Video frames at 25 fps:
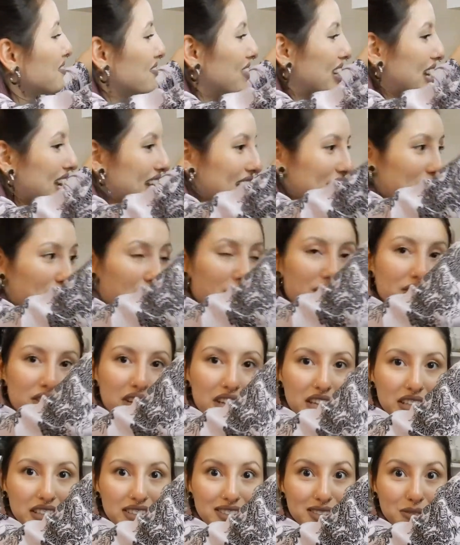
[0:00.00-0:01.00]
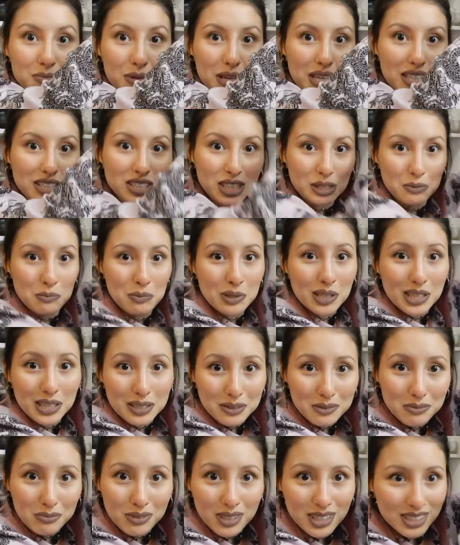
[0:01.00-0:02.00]
But yeah, if you can speak
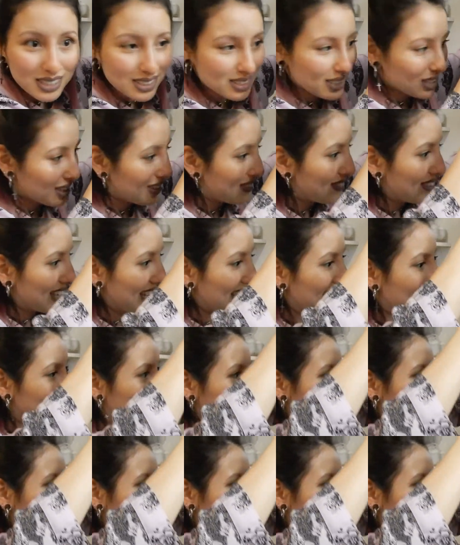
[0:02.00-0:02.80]
Japanese, please tell me